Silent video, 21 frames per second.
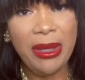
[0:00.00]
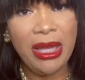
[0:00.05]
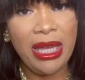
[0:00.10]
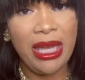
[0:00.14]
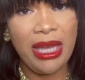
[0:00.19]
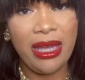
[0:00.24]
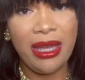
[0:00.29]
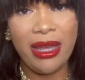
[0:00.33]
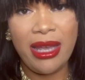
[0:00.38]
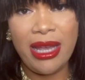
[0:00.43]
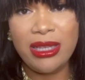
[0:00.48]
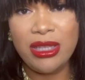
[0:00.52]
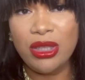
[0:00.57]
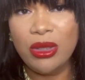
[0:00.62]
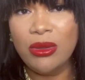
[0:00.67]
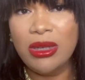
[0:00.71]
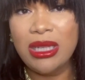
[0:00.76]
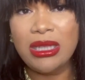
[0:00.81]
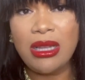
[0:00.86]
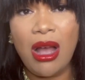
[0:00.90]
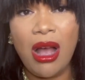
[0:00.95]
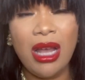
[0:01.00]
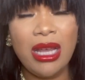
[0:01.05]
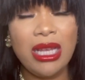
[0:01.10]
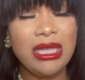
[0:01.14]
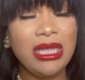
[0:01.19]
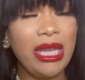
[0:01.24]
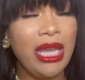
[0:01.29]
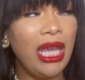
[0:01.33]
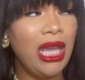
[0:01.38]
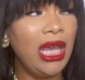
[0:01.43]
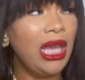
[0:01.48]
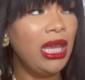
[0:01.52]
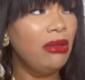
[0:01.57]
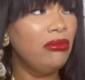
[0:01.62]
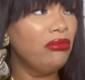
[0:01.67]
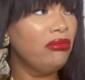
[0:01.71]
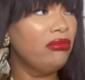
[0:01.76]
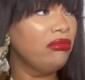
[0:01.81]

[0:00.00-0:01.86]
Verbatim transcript: hit, as soon as August hit,